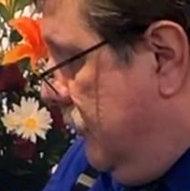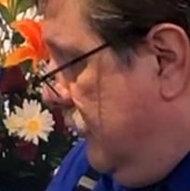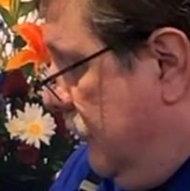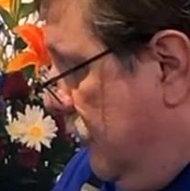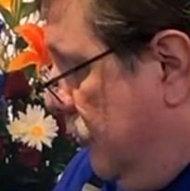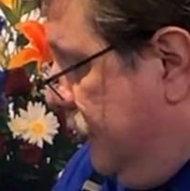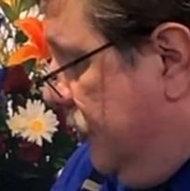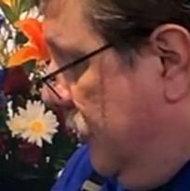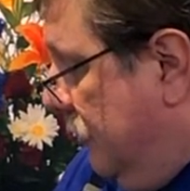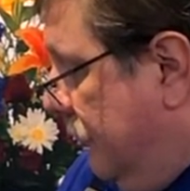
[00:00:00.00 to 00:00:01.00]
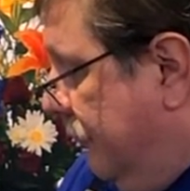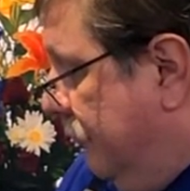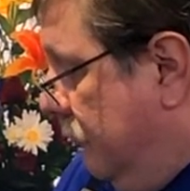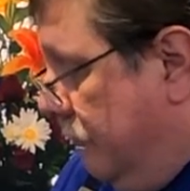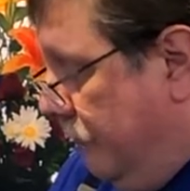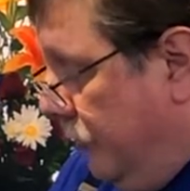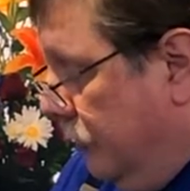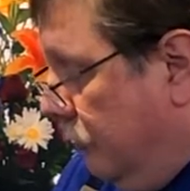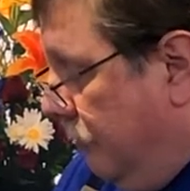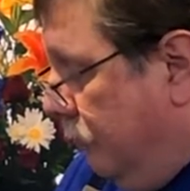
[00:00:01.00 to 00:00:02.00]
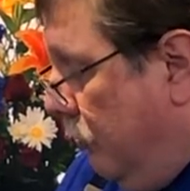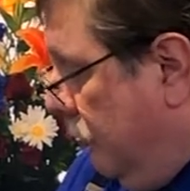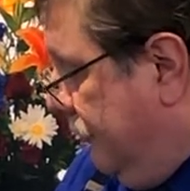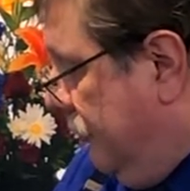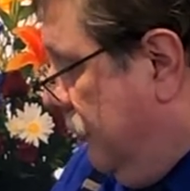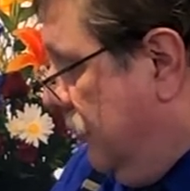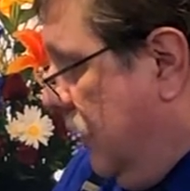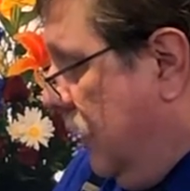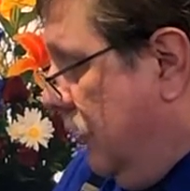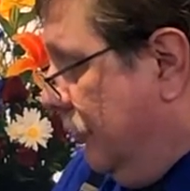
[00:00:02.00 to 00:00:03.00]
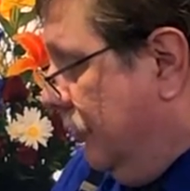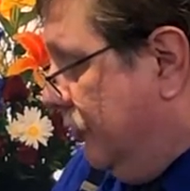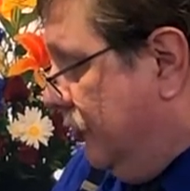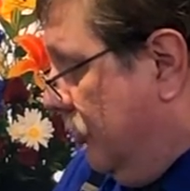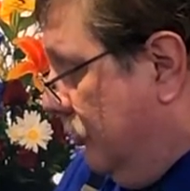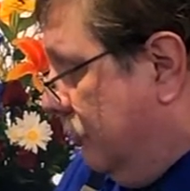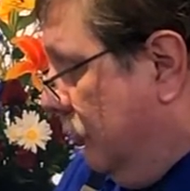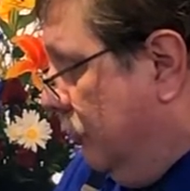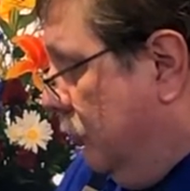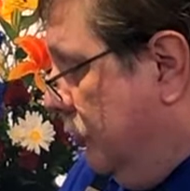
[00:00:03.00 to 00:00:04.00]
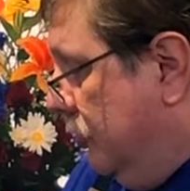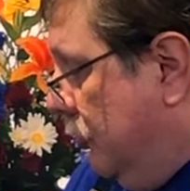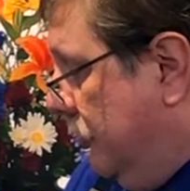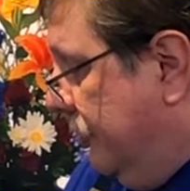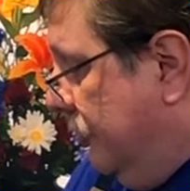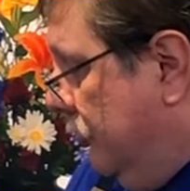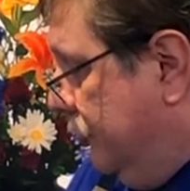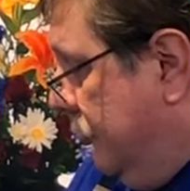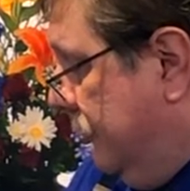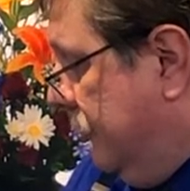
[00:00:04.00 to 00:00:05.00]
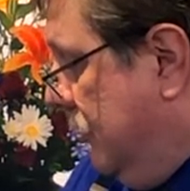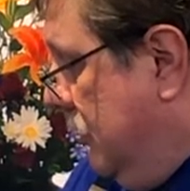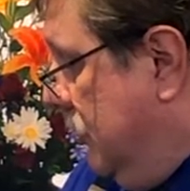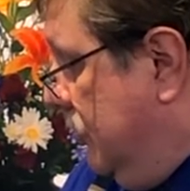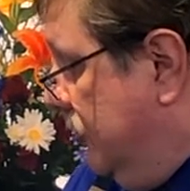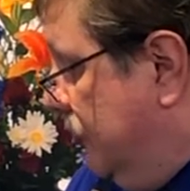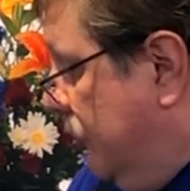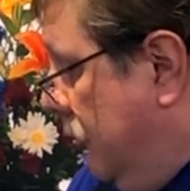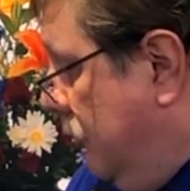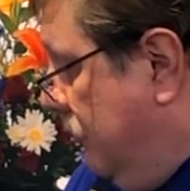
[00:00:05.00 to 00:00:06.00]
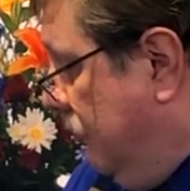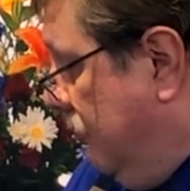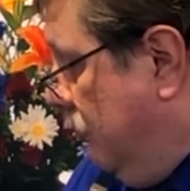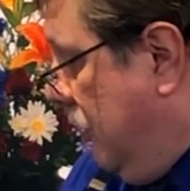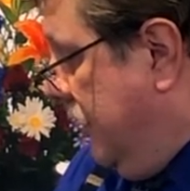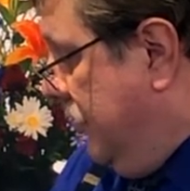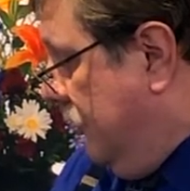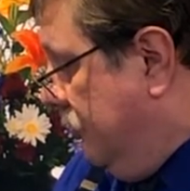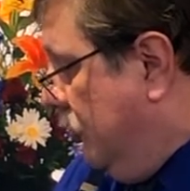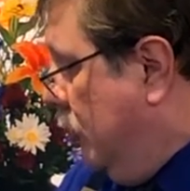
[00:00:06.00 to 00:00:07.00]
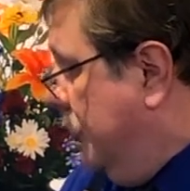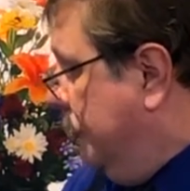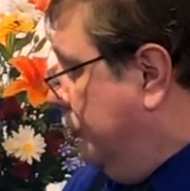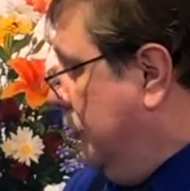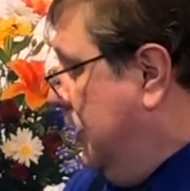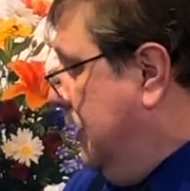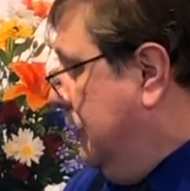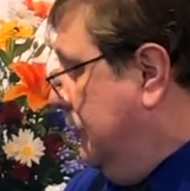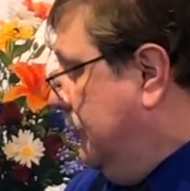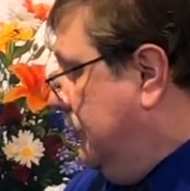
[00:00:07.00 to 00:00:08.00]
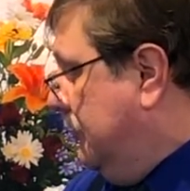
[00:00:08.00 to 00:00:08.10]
There were shelves filled with porcelain dolls, shelves with wooden toy soldiers, shelves with wind-up toy trains.